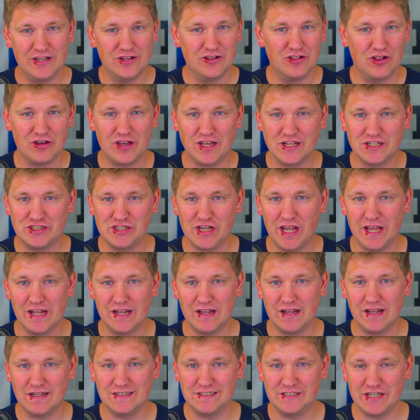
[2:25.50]
You look at
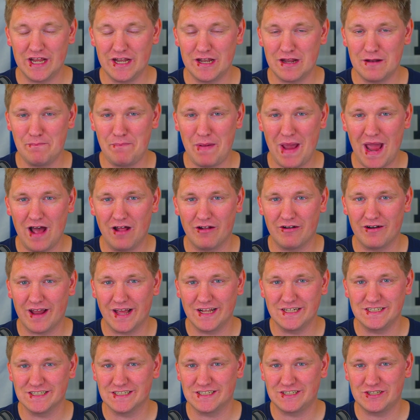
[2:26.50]
Jayden
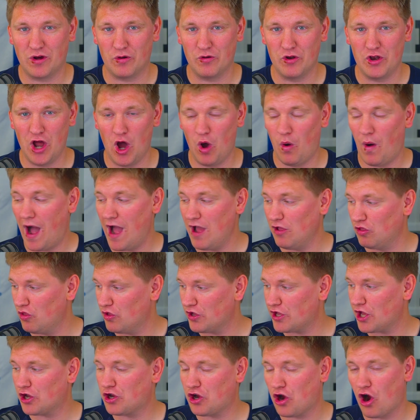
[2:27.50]
Ballard. I just don't know. I
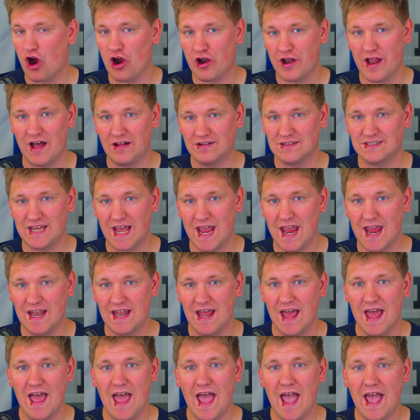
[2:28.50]
look at Carnell
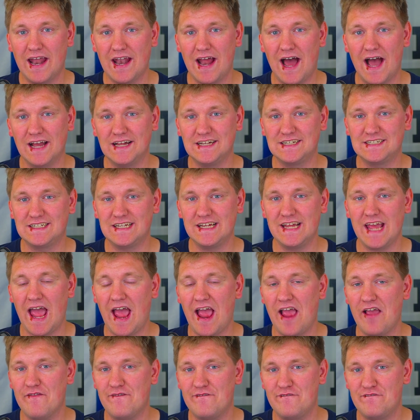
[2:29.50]
Tate and I
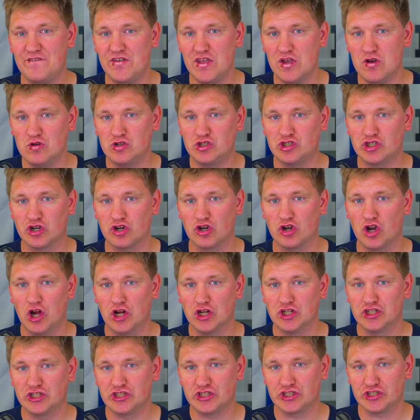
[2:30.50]
see a
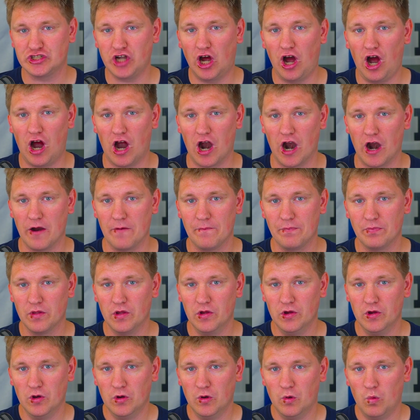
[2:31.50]
future star.
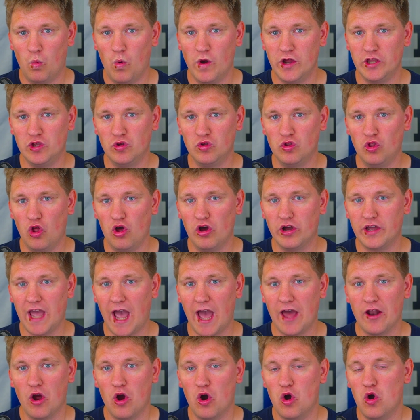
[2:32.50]
When you
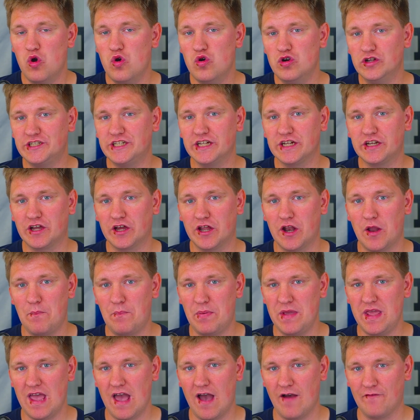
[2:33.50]
look at who's it going
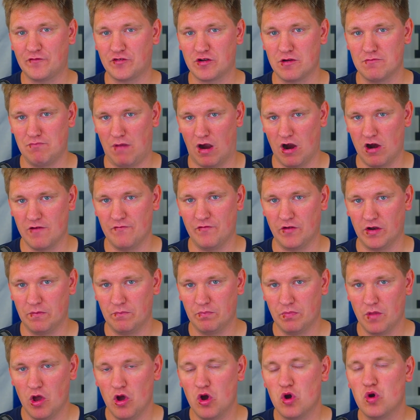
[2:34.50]
to be after
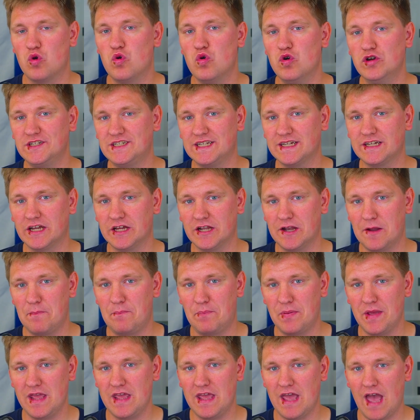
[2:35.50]
Marvin? Who's it going
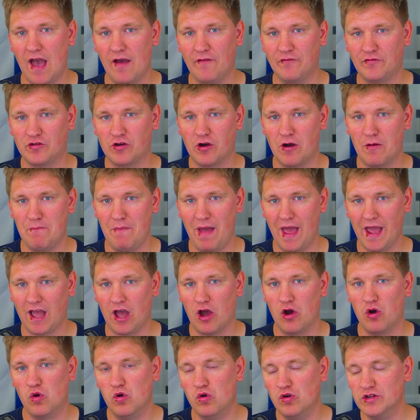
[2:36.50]
to be after
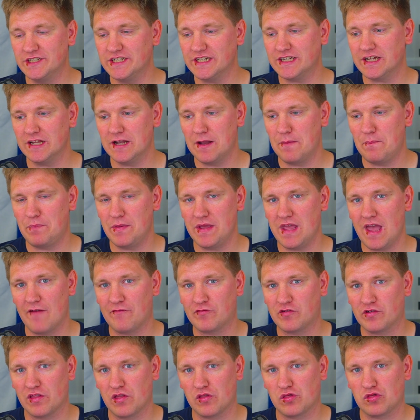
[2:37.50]
Mecca? Who's it going to be
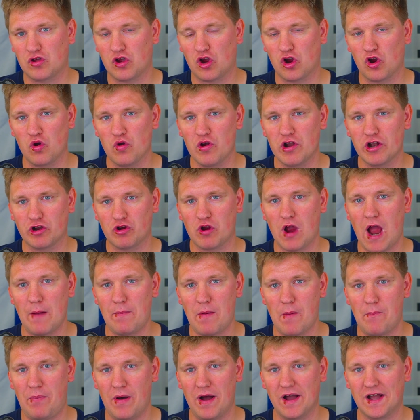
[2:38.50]
after this current
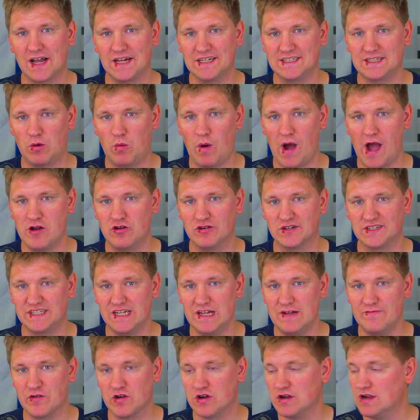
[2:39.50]
crop of Buckeyes at wide
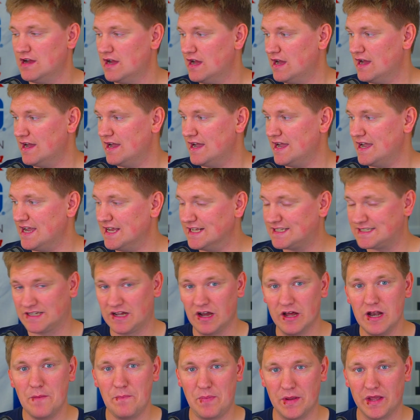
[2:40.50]
receiver?
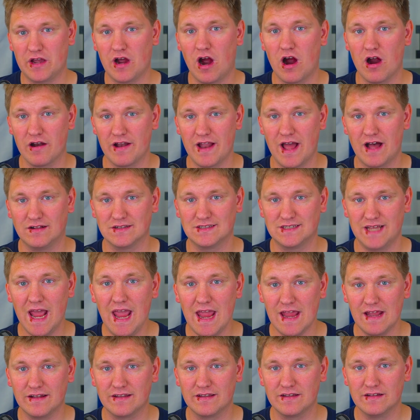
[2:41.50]
It's going to be Carnell
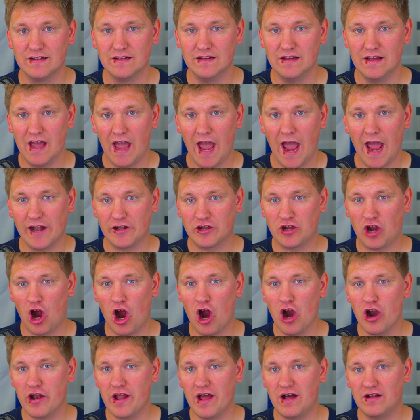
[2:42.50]
Tate. And
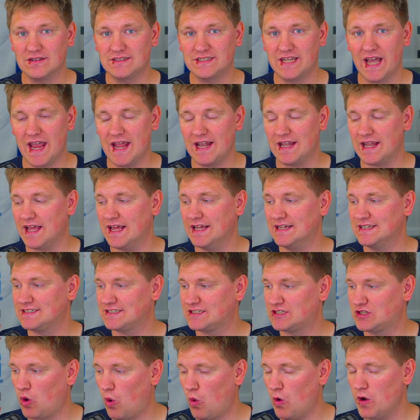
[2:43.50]
Carnell Tate
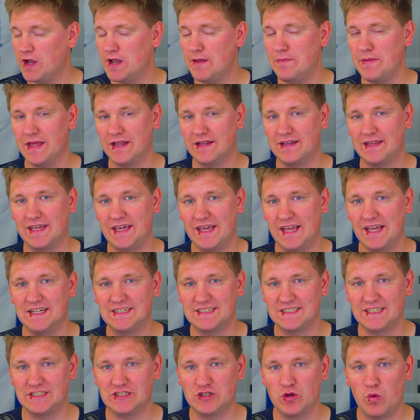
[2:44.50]
is going to be in
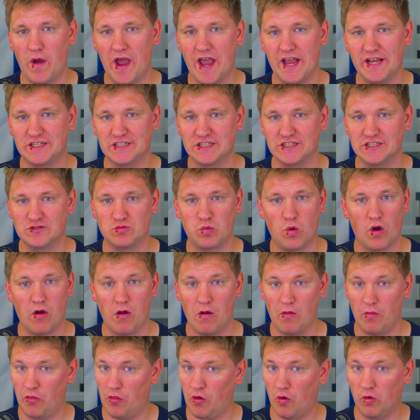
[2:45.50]
key situations
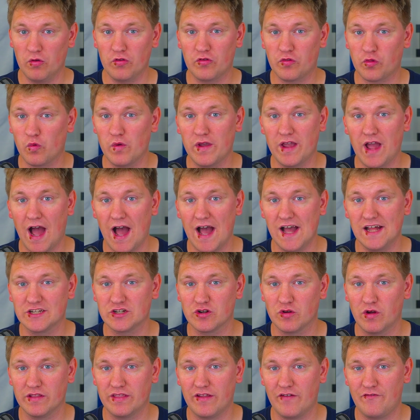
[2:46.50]
where those three
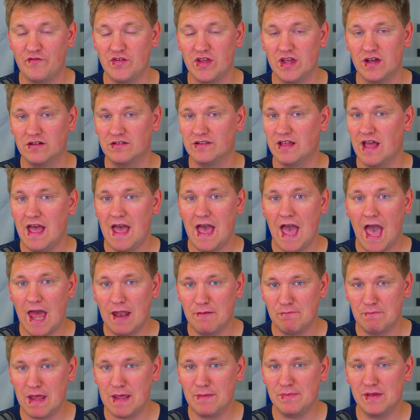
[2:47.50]
guys are on the field,
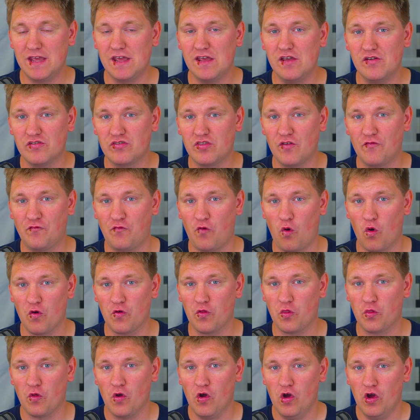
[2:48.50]
and maybe he's the
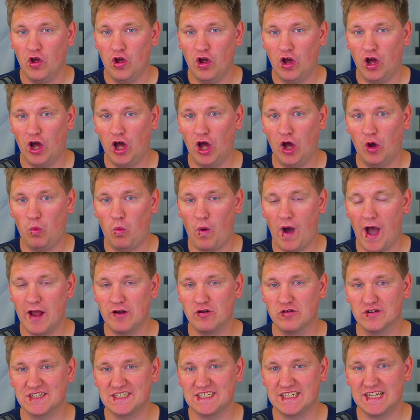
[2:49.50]
fourth uh,
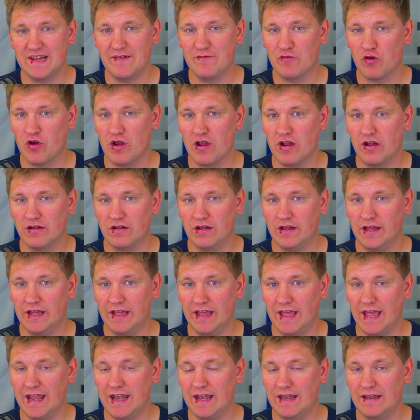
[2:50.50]
wide receiver
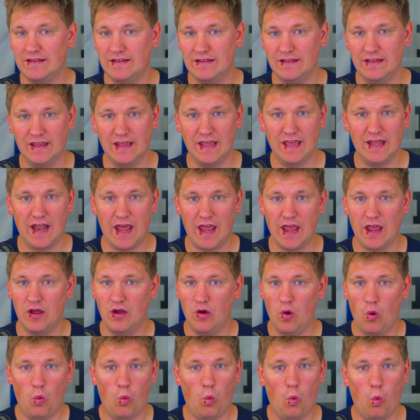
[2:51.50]
in in
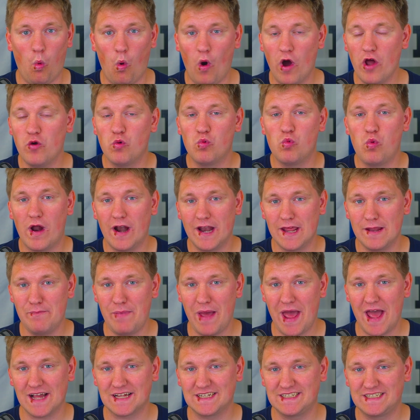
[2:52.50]
a one
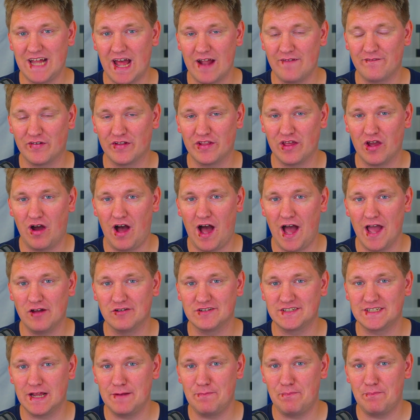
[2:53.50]
running back set for the
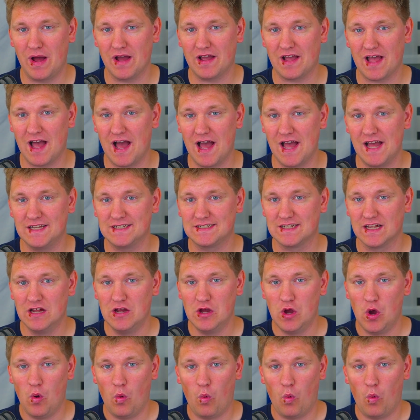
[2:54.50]
Ohio State Buckeyes.